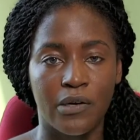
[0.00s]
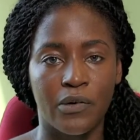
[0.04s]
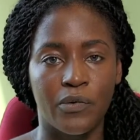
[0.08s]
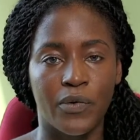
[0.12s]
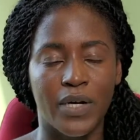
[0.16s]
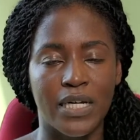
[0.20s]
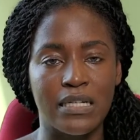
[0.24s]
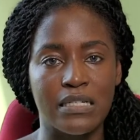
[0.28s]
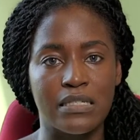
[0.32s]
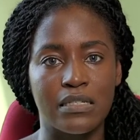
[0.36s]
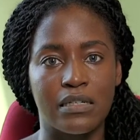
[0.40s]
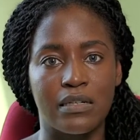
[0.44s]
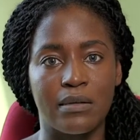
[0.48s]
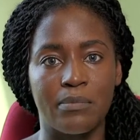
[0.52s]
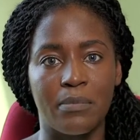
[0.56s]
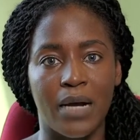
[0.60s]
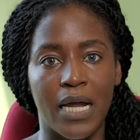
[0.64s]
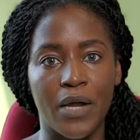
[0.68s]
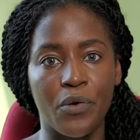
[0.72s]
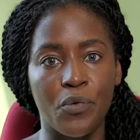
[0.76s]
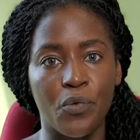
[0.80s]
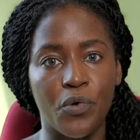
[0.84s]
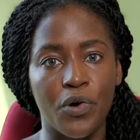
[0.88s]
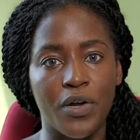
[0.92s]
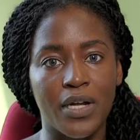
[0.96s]
Right,
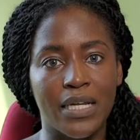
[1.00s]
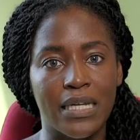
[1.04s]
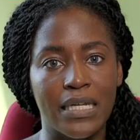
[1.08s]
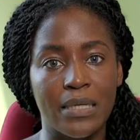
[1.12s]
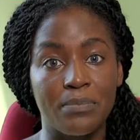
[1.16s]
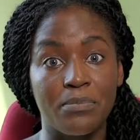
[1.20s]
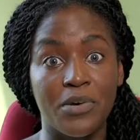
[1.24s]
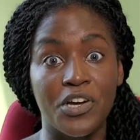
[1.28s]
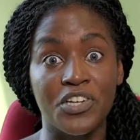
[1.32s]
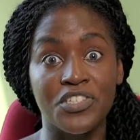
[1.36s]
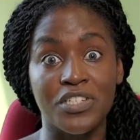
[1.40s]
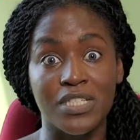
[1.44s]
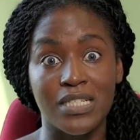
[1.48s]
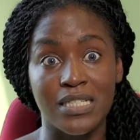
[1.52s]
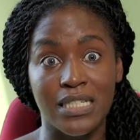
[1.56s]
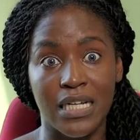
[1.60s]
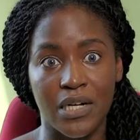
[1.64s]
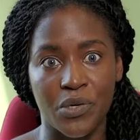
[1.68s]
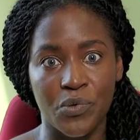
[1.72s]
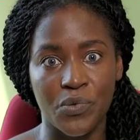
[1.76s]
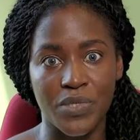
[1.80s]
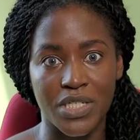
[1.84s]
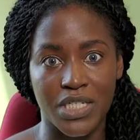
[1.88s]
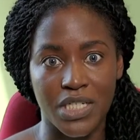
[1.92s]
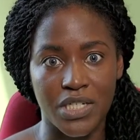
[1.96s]
I work in mergers and
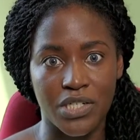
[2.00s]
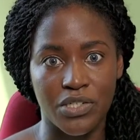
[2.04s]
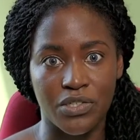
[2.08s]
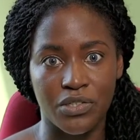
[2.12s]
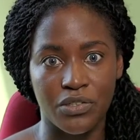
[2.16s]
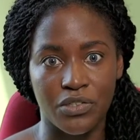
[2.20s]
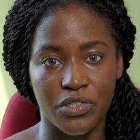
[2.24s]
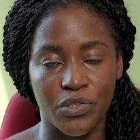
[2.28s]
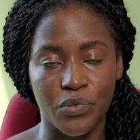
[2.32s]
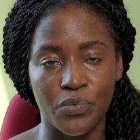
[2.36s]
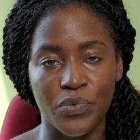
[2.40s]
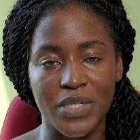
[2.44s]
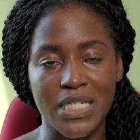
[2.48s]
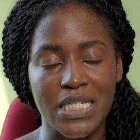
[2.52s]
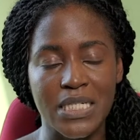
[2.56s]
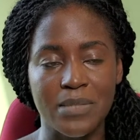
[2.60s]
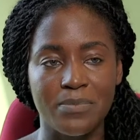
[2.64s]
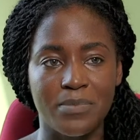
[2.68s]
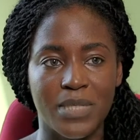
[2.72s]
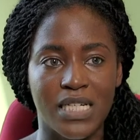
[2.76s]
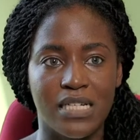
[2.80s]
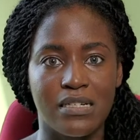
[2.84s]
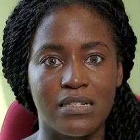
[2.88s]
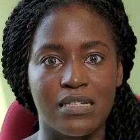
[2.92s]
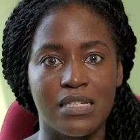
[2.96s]
acquisitions, which
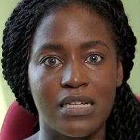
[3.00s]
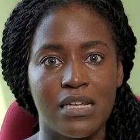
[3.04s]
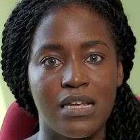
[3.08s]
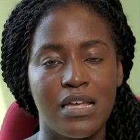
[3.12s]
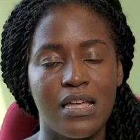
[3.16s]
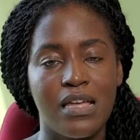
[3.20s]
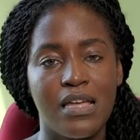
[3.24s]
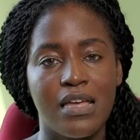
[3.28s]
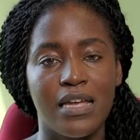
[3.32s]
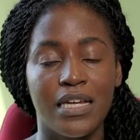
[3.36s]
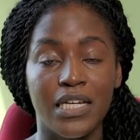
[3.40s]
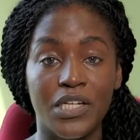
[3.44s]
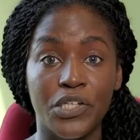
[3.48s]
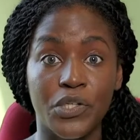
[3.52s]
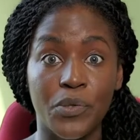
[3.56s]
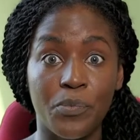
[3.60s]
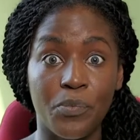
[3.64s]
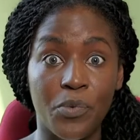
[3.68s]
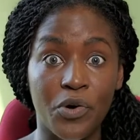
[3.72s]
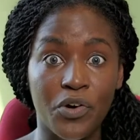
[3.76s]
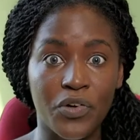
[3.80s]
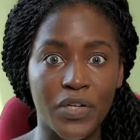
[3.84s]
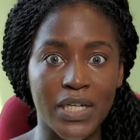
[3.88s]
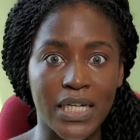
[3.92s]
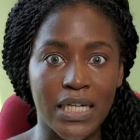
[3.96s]
means in the
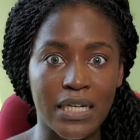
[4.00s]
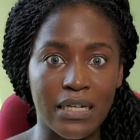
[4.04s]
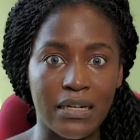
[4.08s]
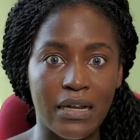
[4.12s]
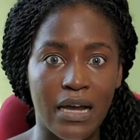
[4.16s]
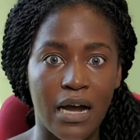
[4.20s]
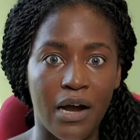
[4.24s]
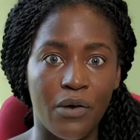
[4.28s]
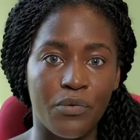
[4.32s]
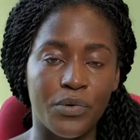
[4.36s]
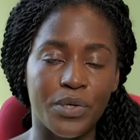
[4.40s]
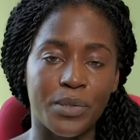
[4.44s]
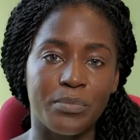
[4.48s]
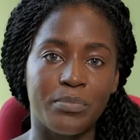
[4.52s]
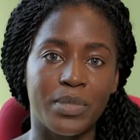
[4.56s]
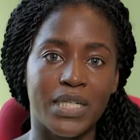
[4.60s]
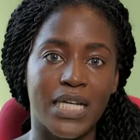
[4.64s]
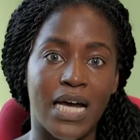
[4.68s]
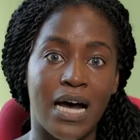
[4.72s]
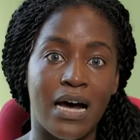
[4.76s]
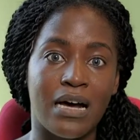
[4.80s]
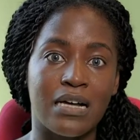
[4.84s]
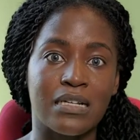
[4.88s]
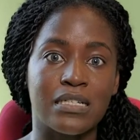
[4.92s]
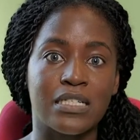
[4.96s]
morning I would be
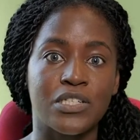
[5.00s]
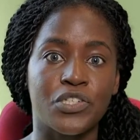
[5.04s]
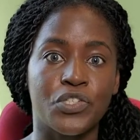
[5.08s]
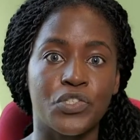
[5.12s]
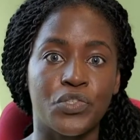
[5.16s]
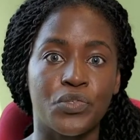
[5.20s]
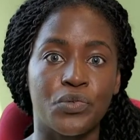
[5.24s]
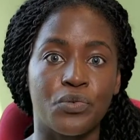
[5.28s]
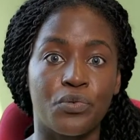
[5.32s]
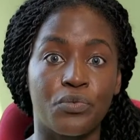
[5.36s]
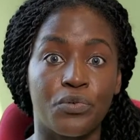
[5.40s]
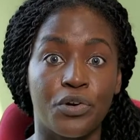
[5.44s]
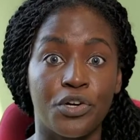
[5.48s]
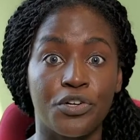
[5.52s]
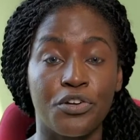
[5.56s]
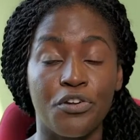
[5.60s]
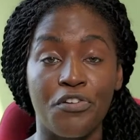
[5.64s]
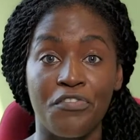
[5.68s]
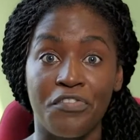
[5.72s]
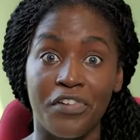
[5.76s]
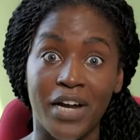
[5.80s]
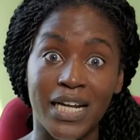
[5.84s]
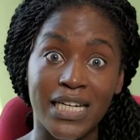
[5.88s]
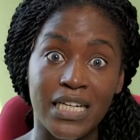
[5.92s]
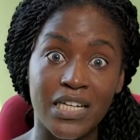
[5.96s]
asked to run a
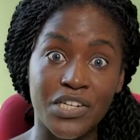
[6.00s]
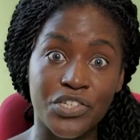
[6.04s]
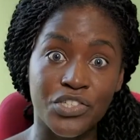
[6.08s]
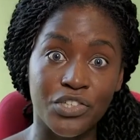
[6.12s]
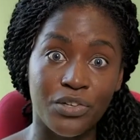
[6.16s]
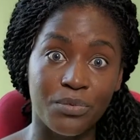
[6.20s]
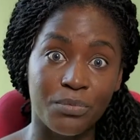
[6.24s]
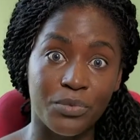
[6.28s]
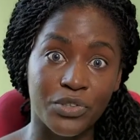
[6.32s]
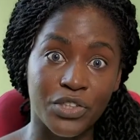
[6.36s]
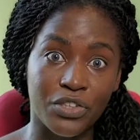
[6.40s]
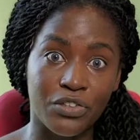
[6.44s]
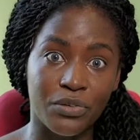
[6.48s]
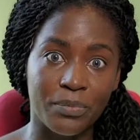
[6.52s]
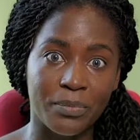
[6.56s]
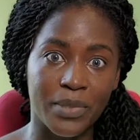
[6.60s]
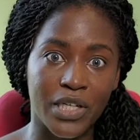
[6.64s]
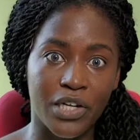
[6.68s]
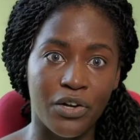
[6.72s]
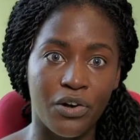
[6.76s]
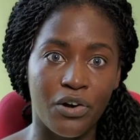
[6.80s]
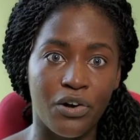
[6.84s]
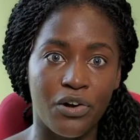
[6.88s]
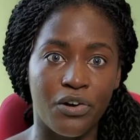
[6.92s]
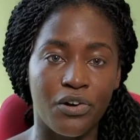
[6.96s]
financial model
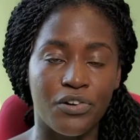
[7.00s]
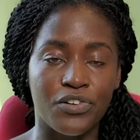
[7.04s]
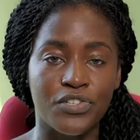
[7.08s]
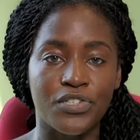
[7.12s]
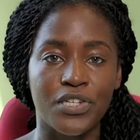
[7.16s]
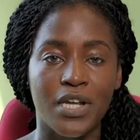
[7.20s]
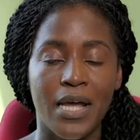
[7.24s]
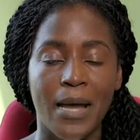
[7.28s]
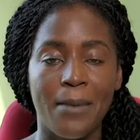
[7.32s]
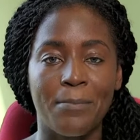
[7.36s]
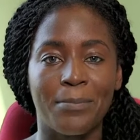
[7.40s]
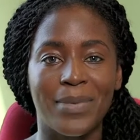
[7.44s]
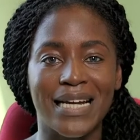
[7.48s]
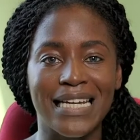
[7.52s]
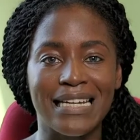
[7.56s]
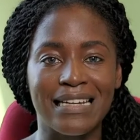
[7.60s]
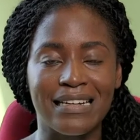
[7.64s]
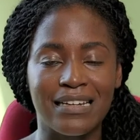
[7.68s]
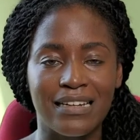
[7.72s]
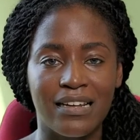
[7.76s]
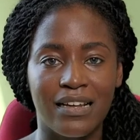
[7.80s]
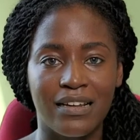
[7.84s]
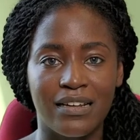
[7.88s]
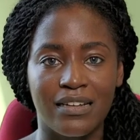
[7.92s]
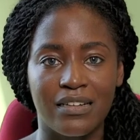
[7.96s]
because my
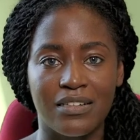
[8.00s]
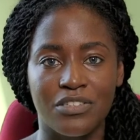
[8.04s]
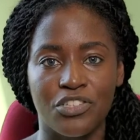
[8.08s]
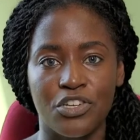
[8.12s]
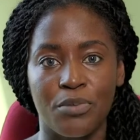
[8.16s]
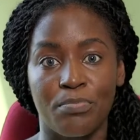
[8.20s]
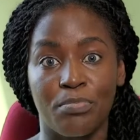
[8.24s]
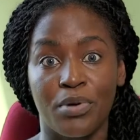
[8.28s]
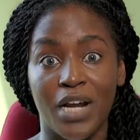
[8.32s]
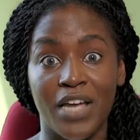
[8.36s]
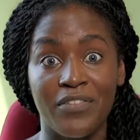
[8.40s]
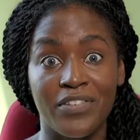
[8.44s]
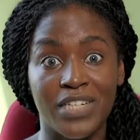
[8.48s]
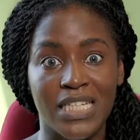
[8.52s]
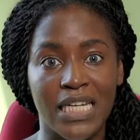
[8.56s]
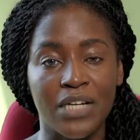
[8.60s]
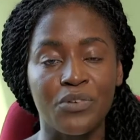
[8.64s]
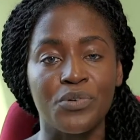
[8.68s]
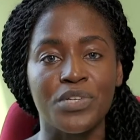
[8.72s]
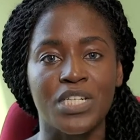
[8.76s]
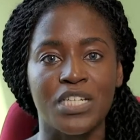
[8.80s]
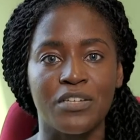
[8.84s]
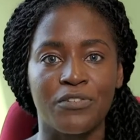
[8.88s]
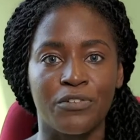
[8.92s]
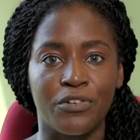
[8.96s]
client, a private
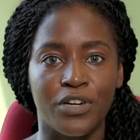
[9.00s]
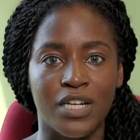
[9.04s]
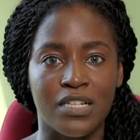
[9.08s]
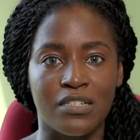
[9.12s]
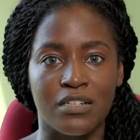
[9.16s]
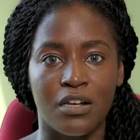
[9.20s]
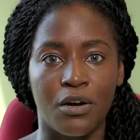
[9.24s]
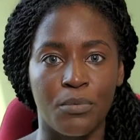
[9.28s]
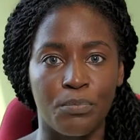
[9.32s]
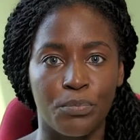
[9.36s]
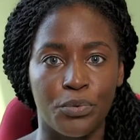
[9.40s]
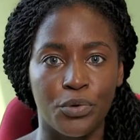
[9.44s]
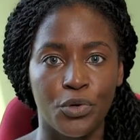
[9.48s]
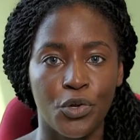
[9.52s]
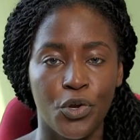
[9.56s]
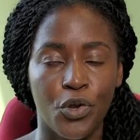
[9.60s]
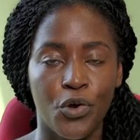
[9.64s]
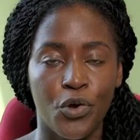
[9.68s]
equity, for example,